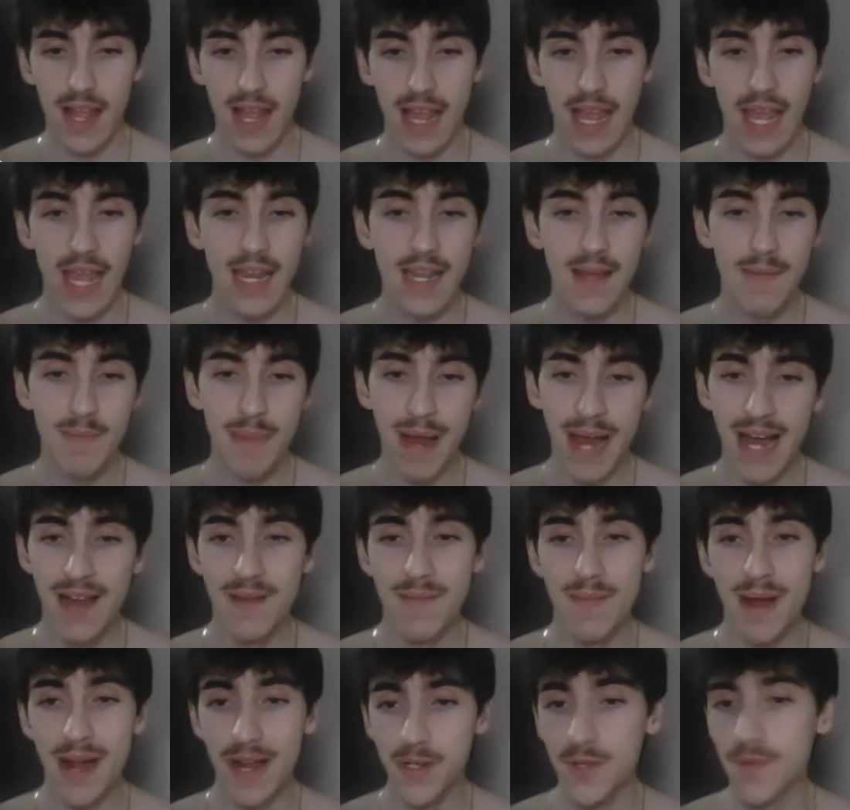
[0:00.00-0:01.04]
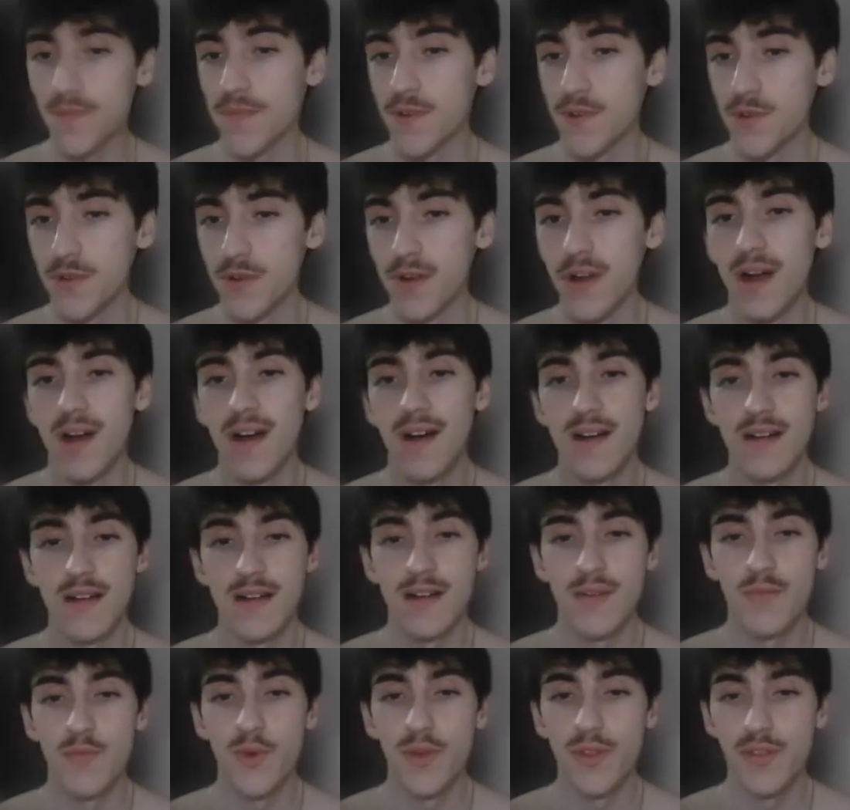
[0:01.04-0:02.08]
any bad matchup for Dugong
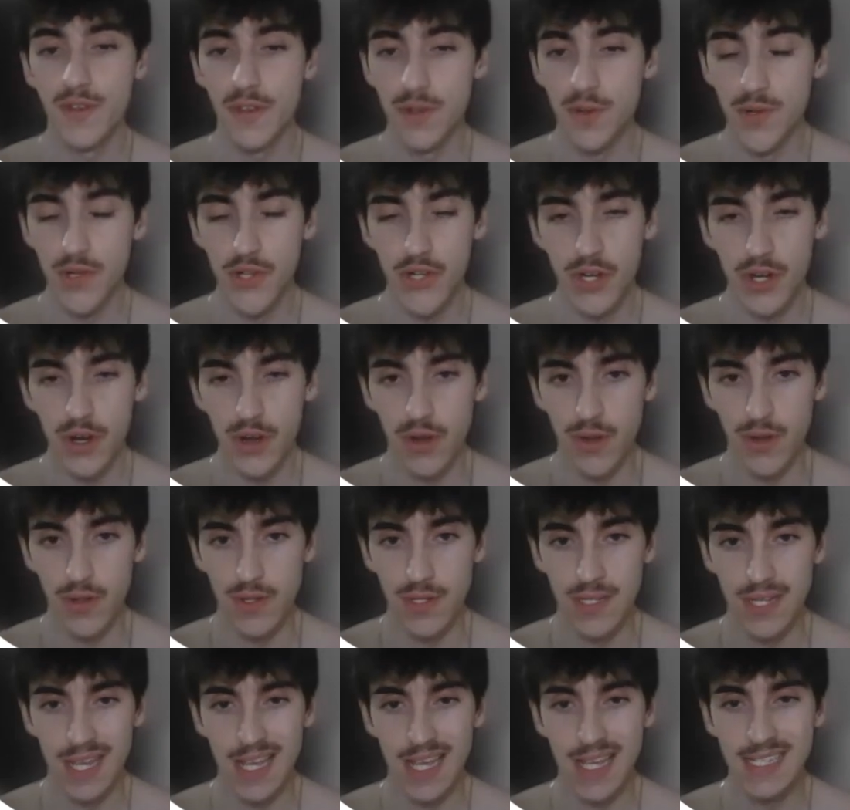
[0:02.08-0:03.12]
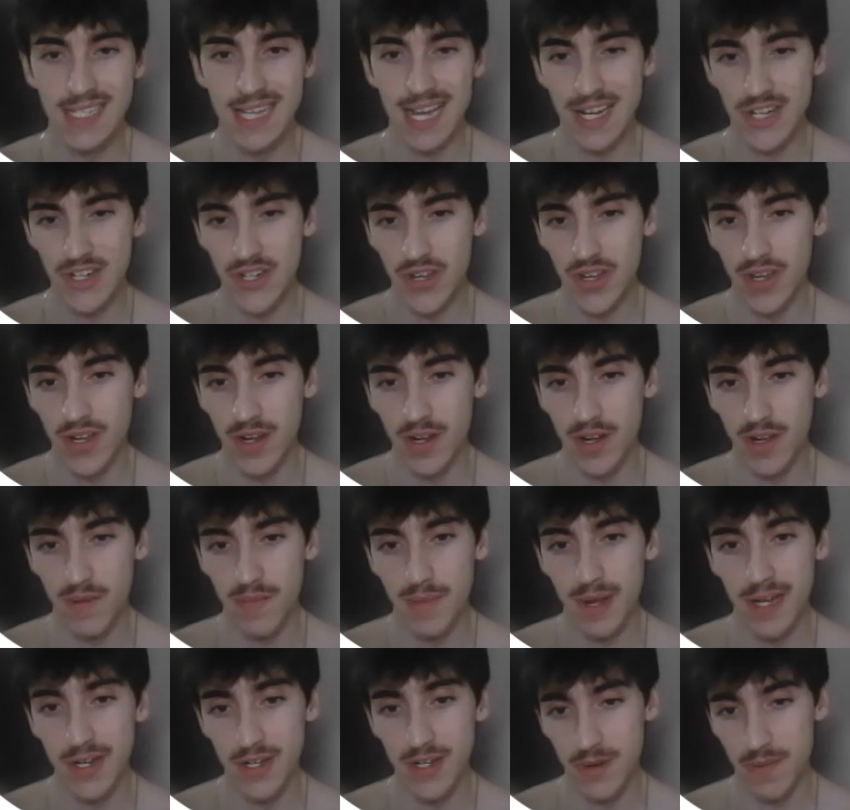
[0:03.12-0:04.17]
with 2 shields is actually a good
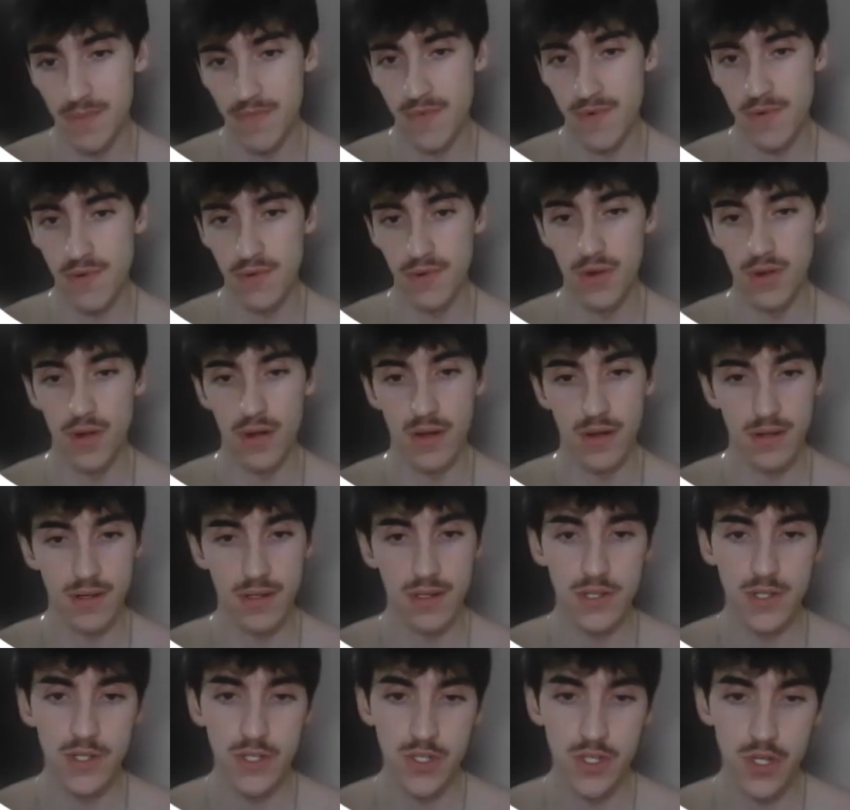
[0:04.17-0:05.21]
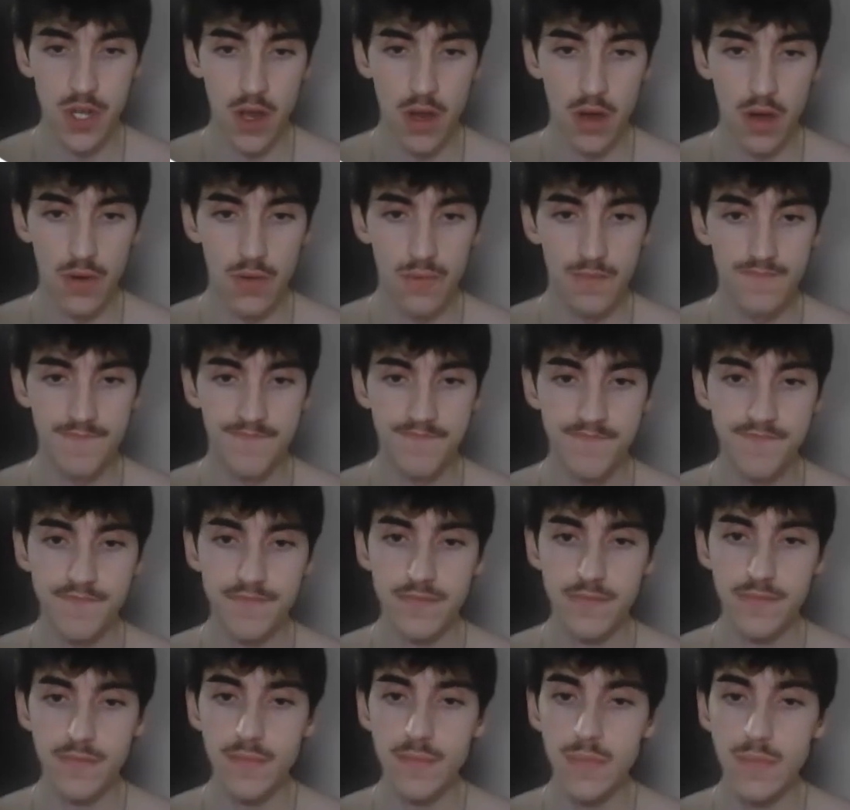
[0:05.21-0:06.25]
matchup for Dugong. So
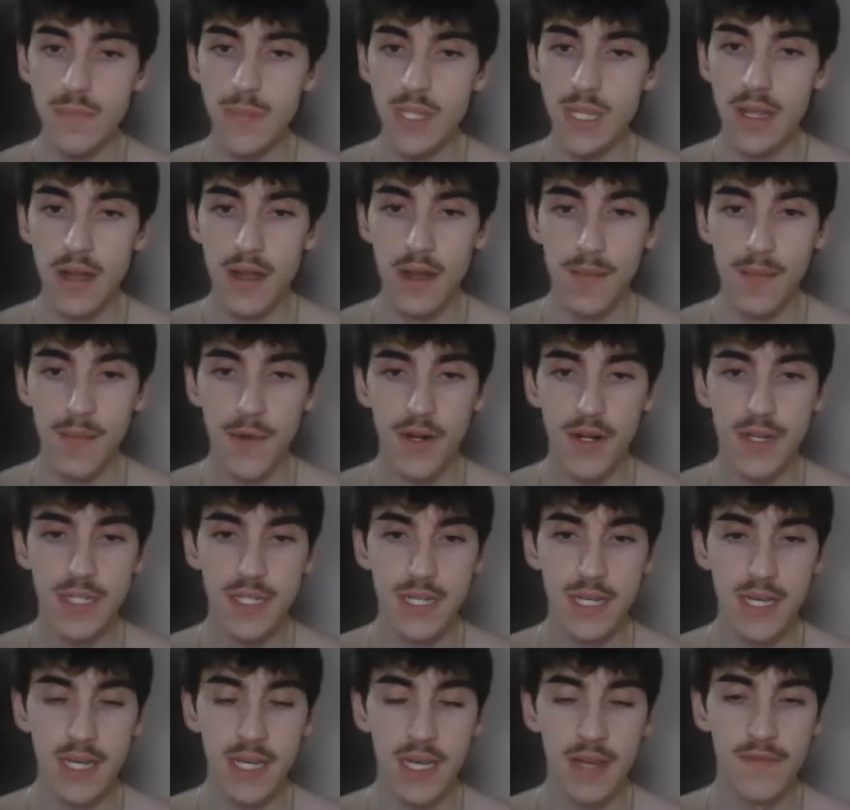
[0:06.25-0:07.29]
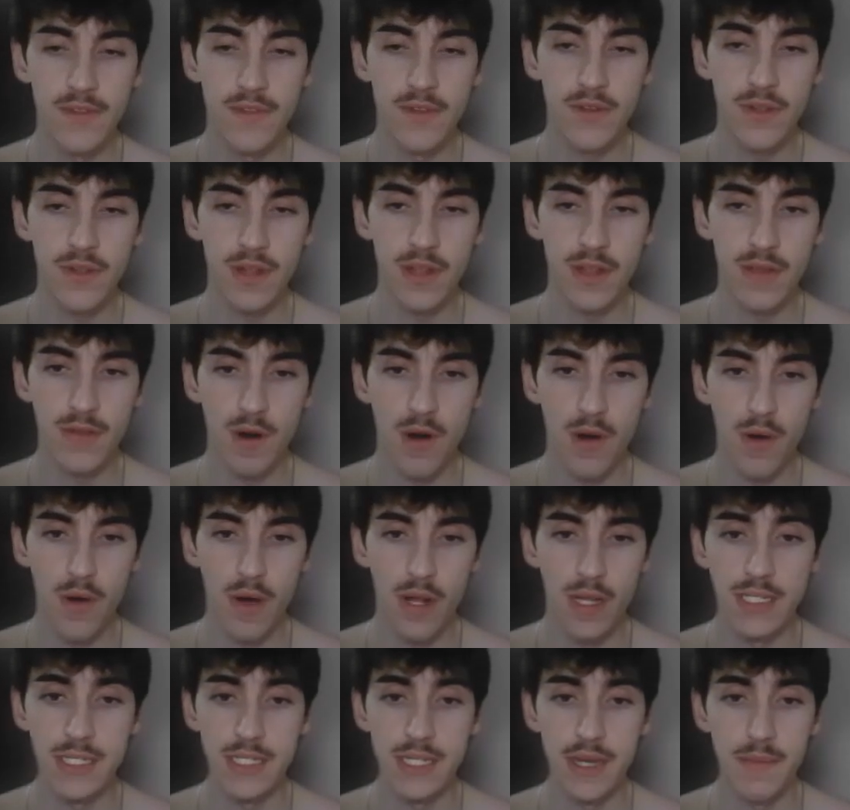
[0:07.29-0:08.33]
you're going to see, even though they throw
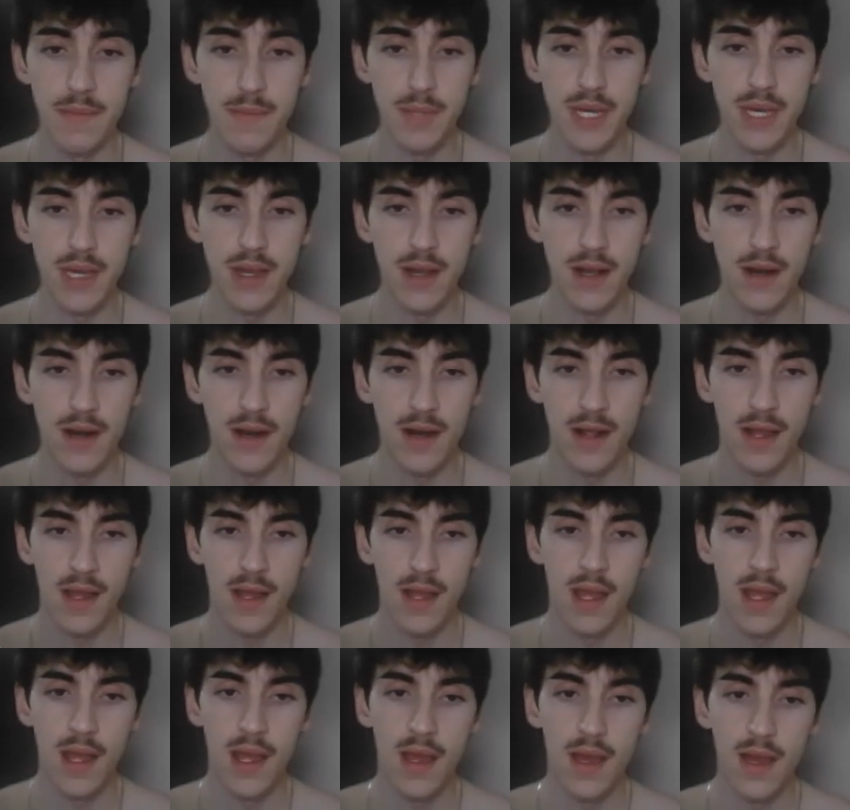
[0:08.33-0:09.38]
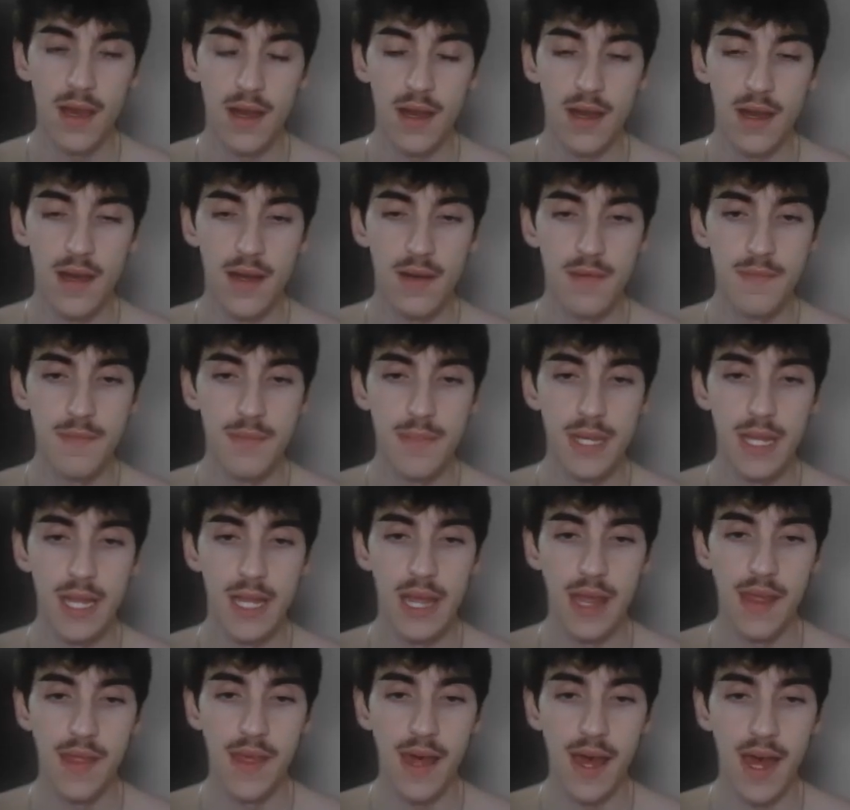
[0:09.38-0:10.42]
on CMP here,
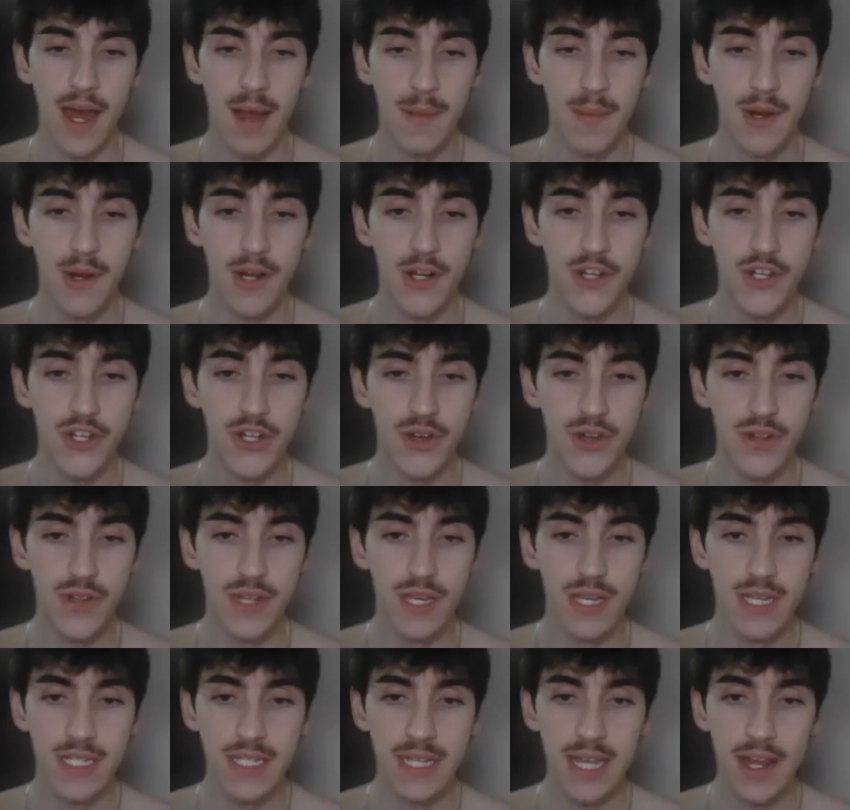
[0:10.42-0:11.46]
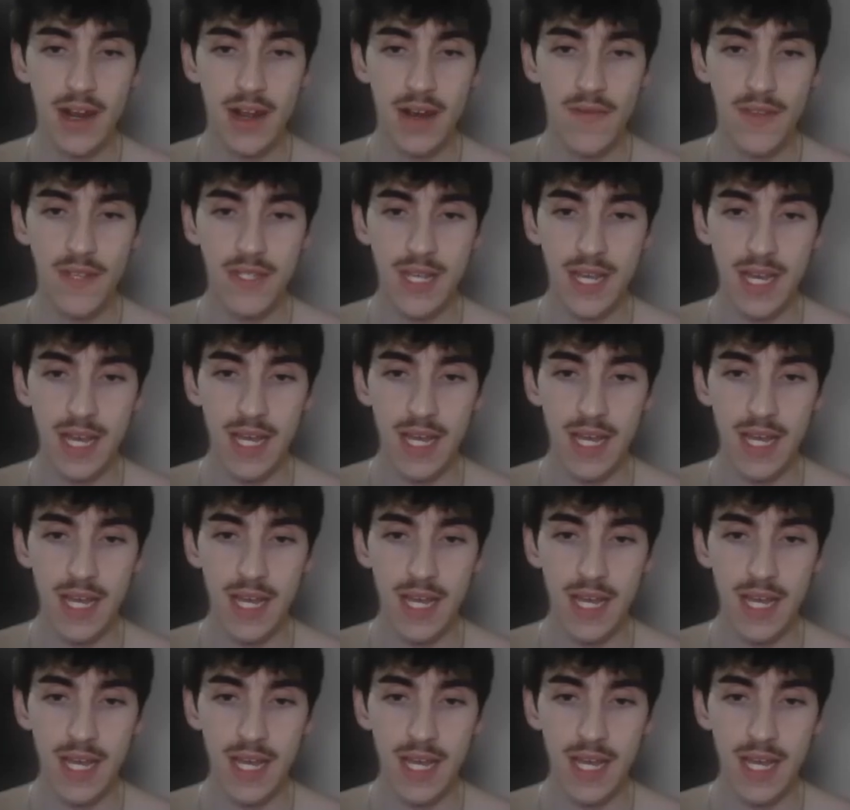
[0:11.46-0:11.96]
that I'm going to shield this, get off this